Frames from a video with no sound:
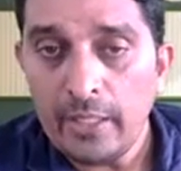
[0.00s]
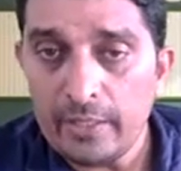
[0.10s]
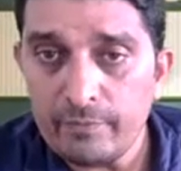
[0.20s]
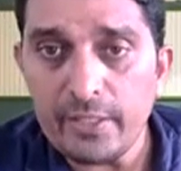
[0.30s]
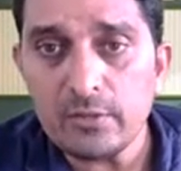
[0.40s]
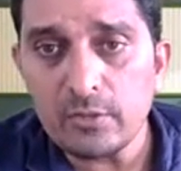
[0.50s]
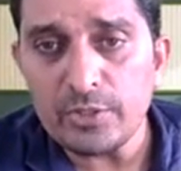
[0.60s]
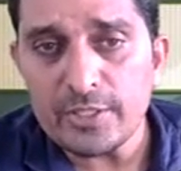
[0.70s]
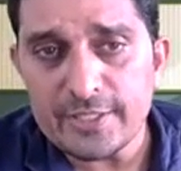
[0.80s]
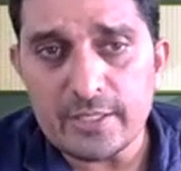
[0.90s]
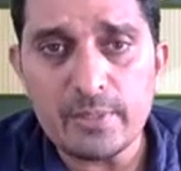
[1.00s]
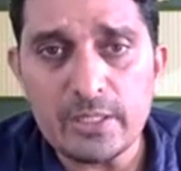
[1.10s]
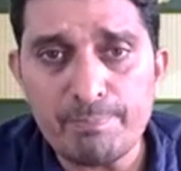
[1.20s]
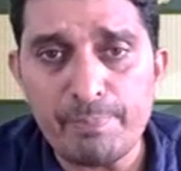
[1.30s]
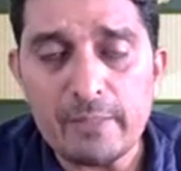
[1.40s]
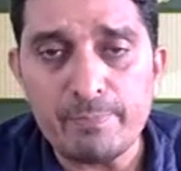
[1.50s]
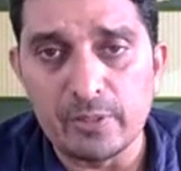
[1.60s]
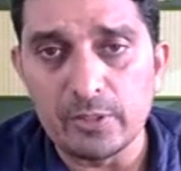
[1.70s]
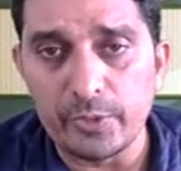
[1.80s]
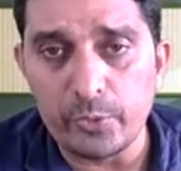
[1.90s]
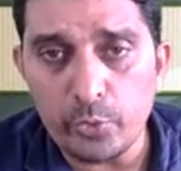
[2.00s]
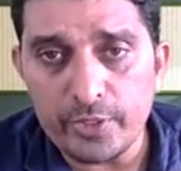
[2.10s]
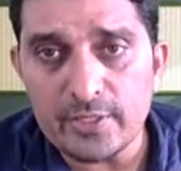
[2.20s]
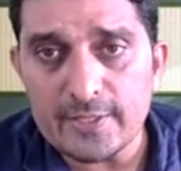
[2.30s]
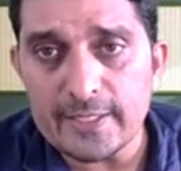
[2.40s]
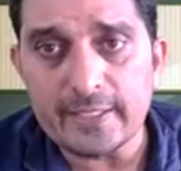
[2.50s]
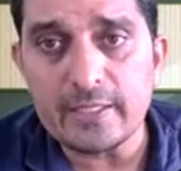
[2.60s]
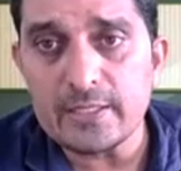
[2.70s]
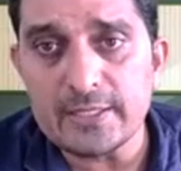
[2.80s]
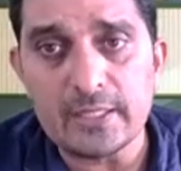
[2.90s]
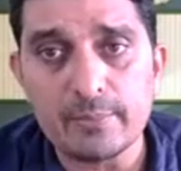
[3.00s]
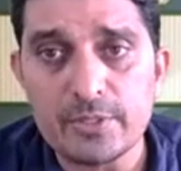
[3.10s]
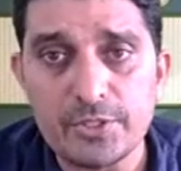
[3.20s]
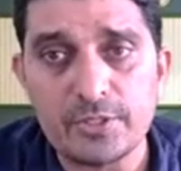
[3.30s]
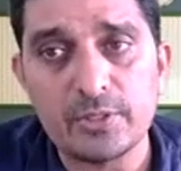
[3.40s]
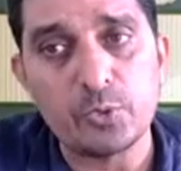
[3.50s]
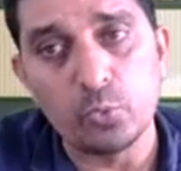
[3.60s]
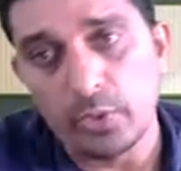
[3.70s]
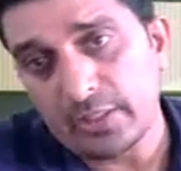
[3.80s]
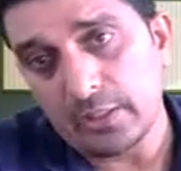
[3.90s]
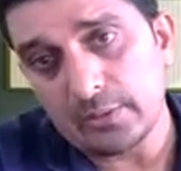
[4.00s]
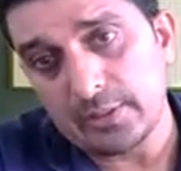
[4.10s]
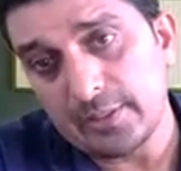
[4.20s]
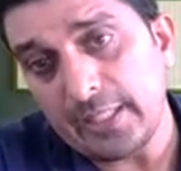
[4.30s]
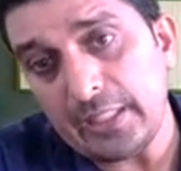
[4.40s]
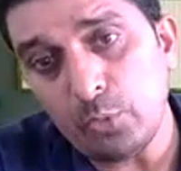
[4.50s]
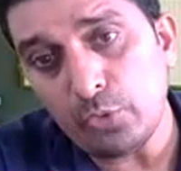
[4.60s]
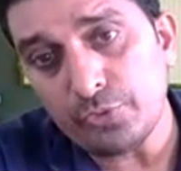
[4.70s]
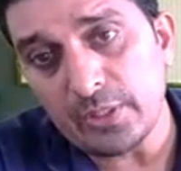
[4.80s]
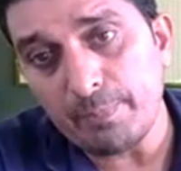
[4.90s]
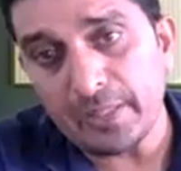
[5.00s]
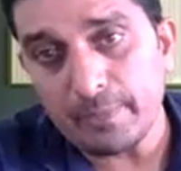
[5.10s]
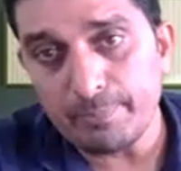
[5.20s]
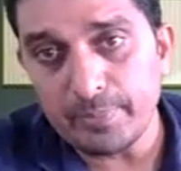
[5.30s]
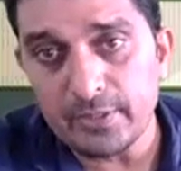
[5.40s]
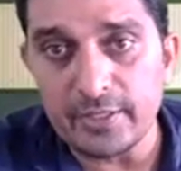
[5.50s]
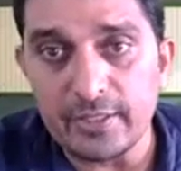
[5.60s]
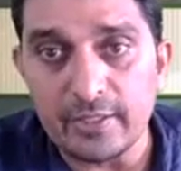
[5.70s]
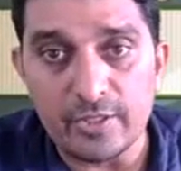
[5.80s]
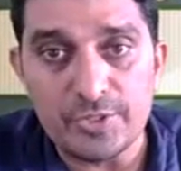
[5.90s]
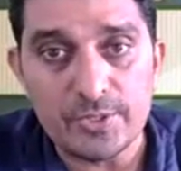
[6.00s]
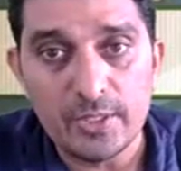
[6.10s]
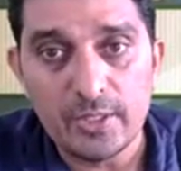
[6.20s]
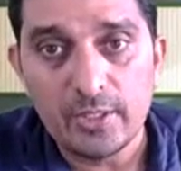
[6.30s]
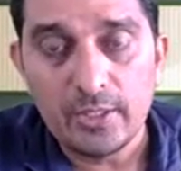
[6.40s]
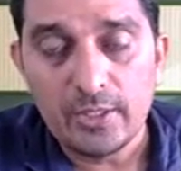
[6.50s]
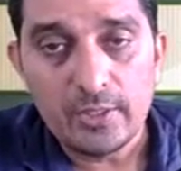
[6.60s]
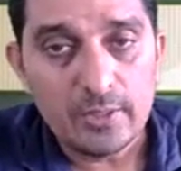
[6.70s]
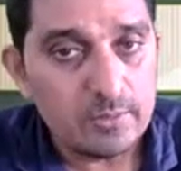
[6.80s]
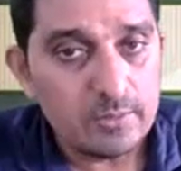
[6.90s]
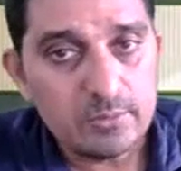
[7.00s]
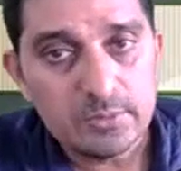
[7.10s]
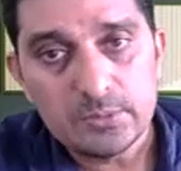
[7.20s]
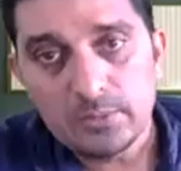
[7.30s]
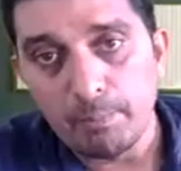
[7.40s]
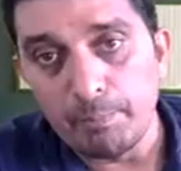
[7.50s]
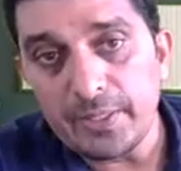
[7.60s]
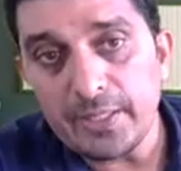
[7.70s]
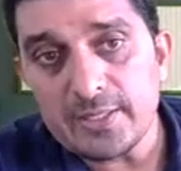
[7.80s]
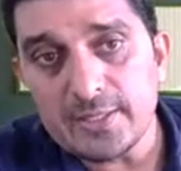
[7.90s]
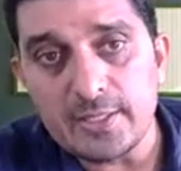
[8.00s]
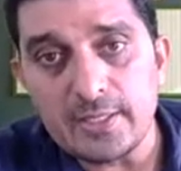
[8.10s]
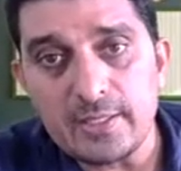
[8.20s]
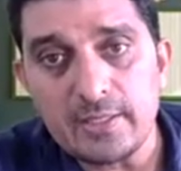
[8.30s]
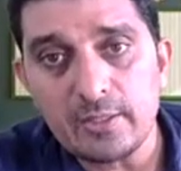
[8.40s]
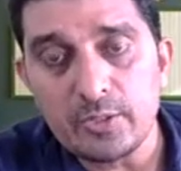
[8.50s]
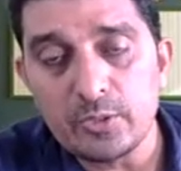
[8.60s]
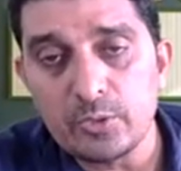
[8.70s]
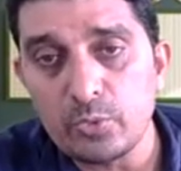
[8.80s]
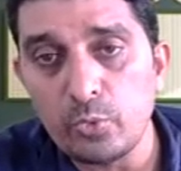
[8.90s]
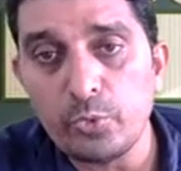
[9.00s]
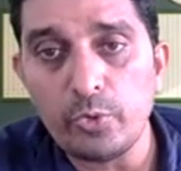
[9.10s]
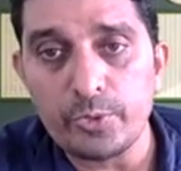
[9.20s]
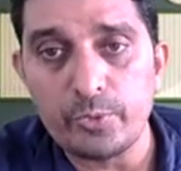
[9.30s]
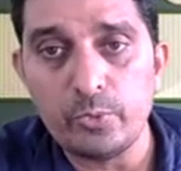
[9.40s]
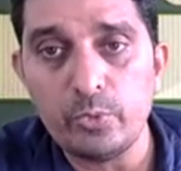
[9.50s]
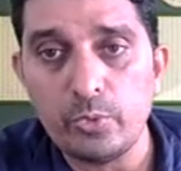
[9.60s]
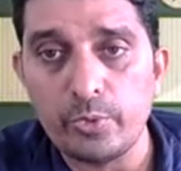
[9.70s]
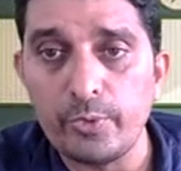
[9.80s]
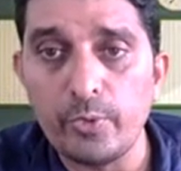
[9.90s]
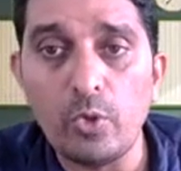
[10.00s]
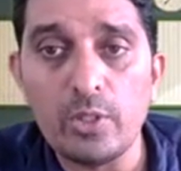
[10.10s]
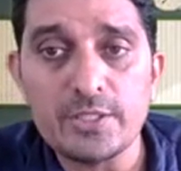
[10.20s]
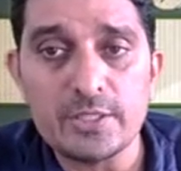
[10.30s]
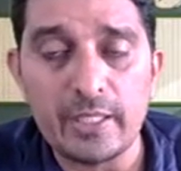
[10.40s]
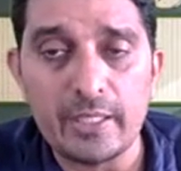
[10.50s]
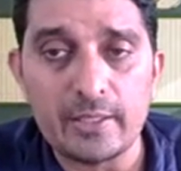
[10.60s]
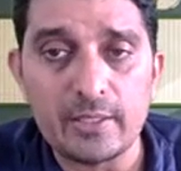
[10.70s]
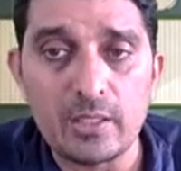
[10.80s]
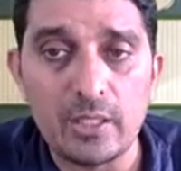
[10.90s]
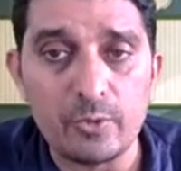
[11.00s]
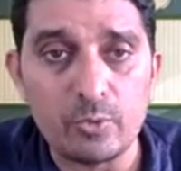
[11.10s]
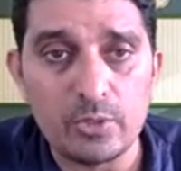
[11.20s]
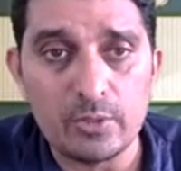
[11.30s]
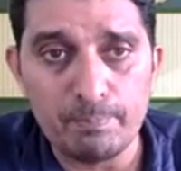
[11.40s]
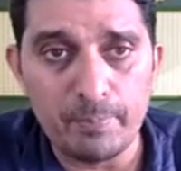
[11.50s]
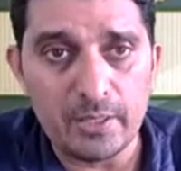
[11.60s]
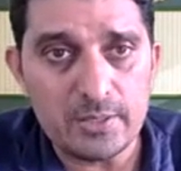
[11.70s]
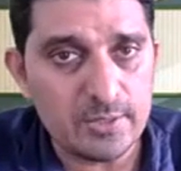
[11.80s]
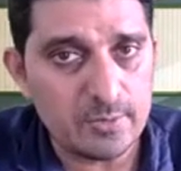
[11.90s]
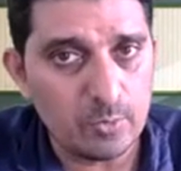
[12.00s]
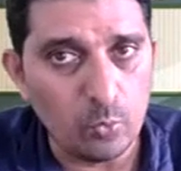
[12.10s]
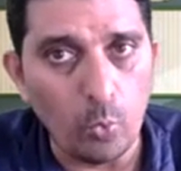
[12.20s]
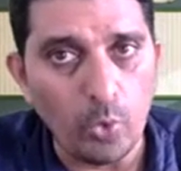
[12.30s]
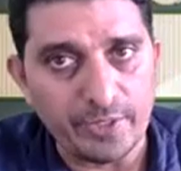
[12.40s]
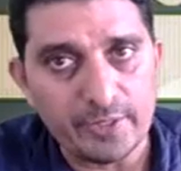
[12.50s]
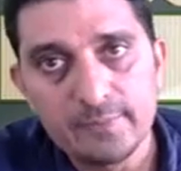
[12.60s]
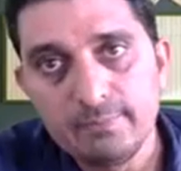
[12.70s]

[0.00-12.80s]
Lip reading: And we have got a similar paper during the second semester too. And the name of the paper is BSc 202 Knowledge and Curriculum Part 1.